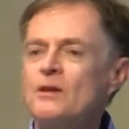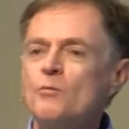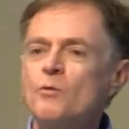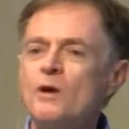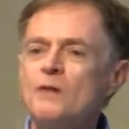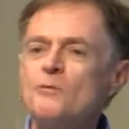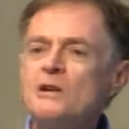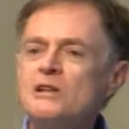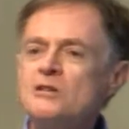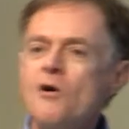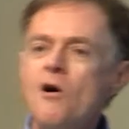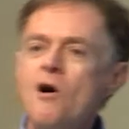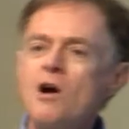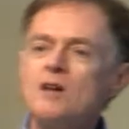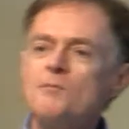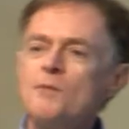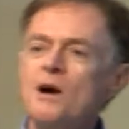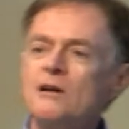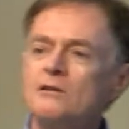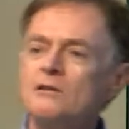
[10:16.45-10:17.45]
When we talk
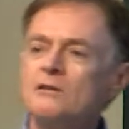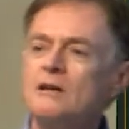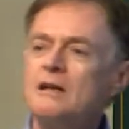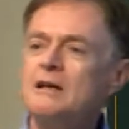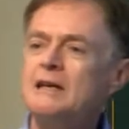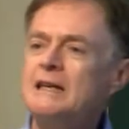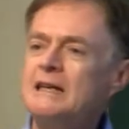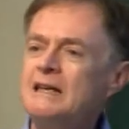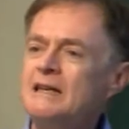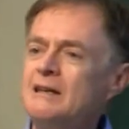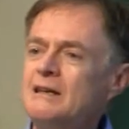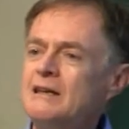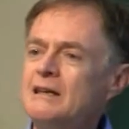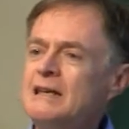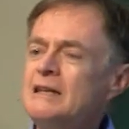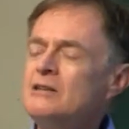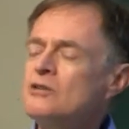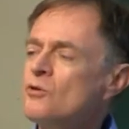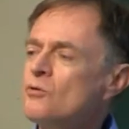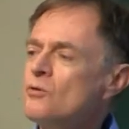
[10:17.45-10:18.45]
about
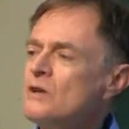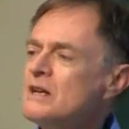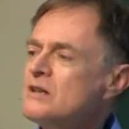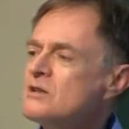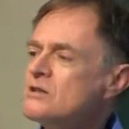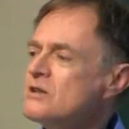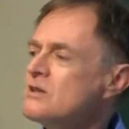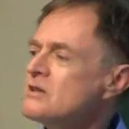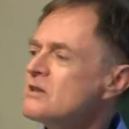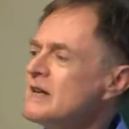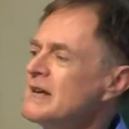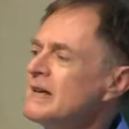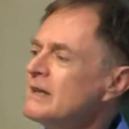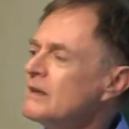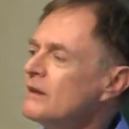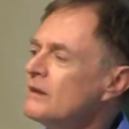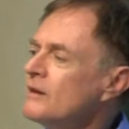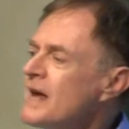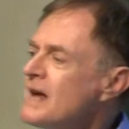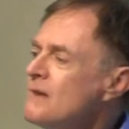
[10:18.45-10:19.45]
increases
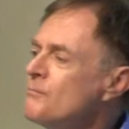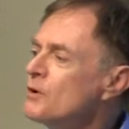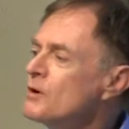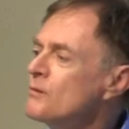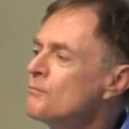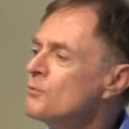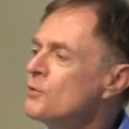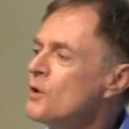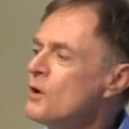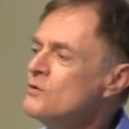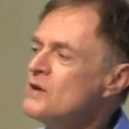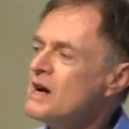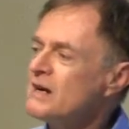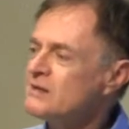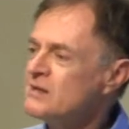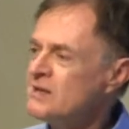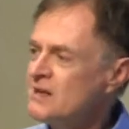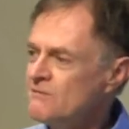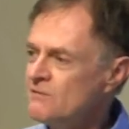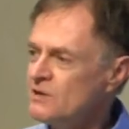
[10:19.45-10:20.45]
in labor
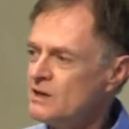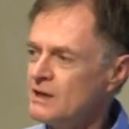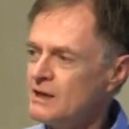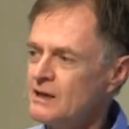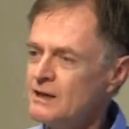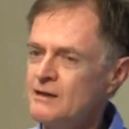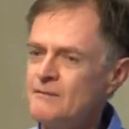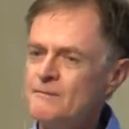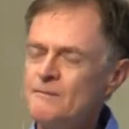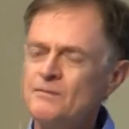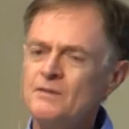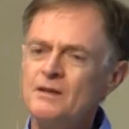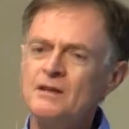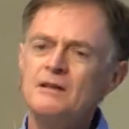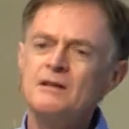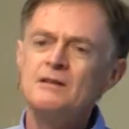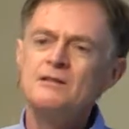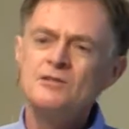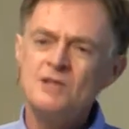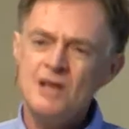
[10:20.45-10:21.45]
productivity,
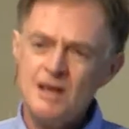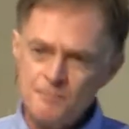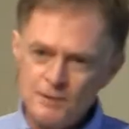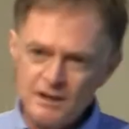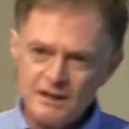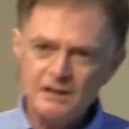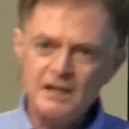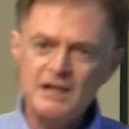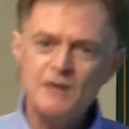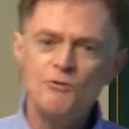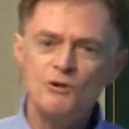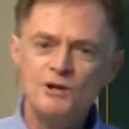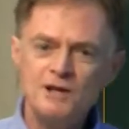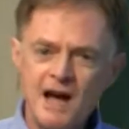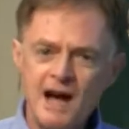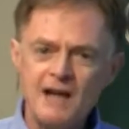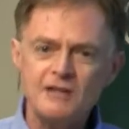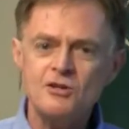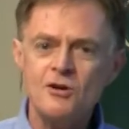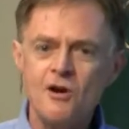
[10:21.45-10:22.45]
typically we're
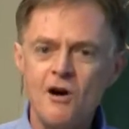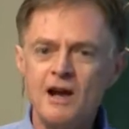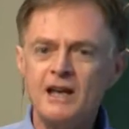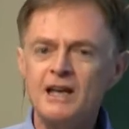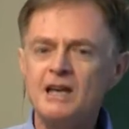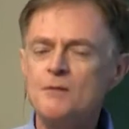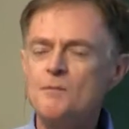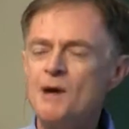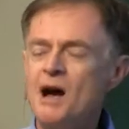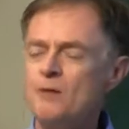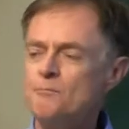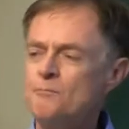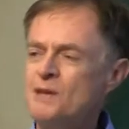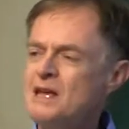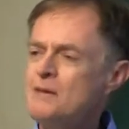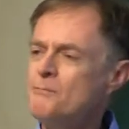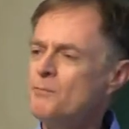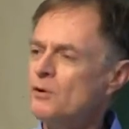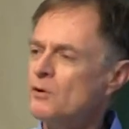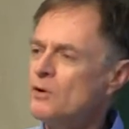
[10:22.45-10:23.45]
not talking about
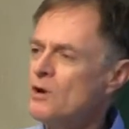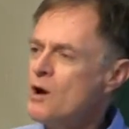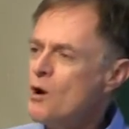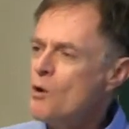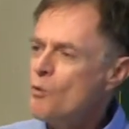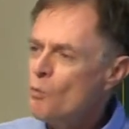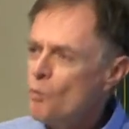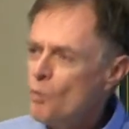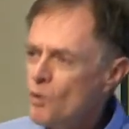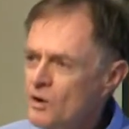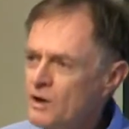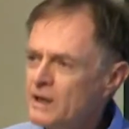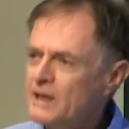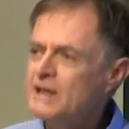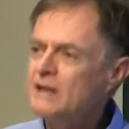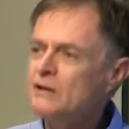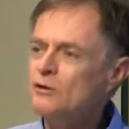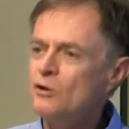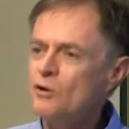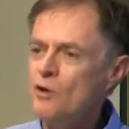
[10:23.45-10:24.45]
people
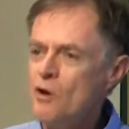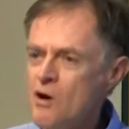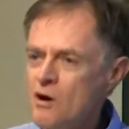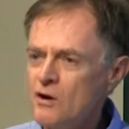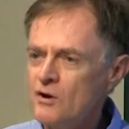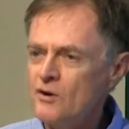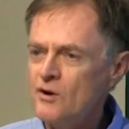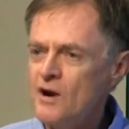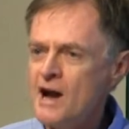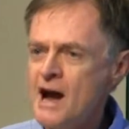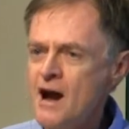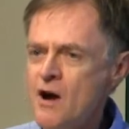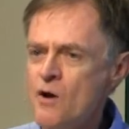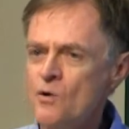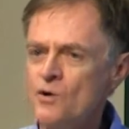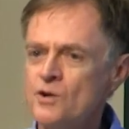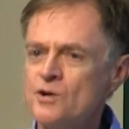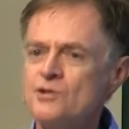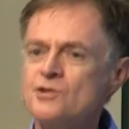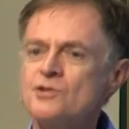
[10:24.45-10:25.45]
working longer
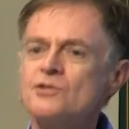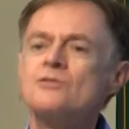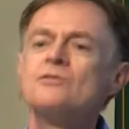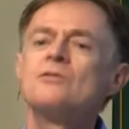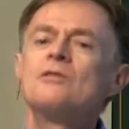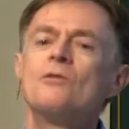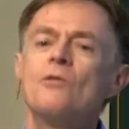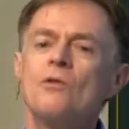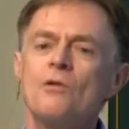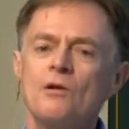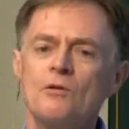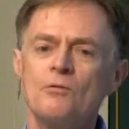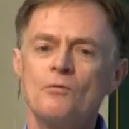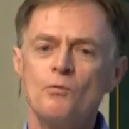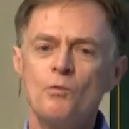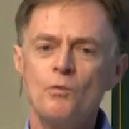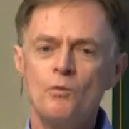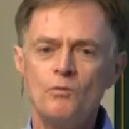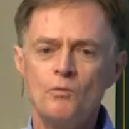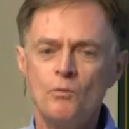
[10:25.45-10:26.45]
hours or
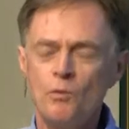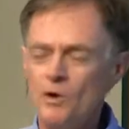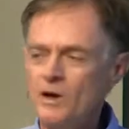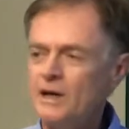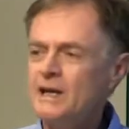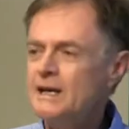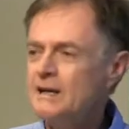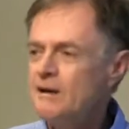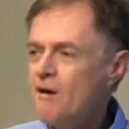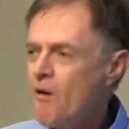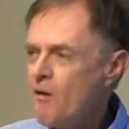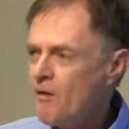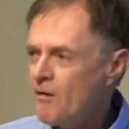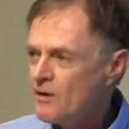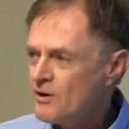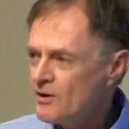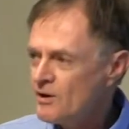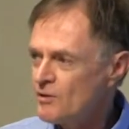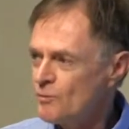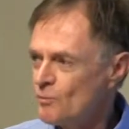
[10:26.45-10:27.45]
working
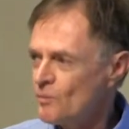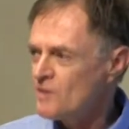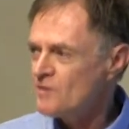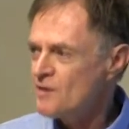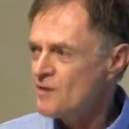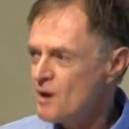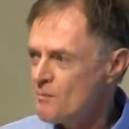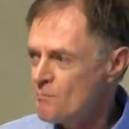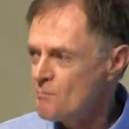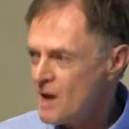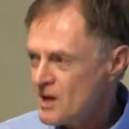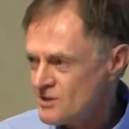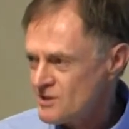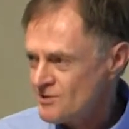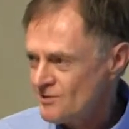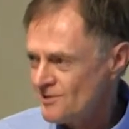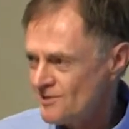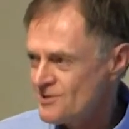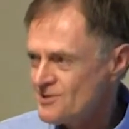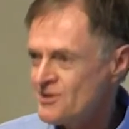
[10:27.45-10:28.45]
harder with their
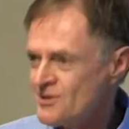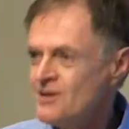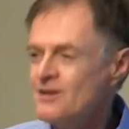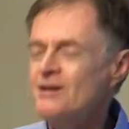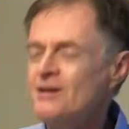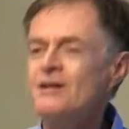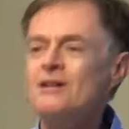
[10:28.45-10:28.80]
muscles.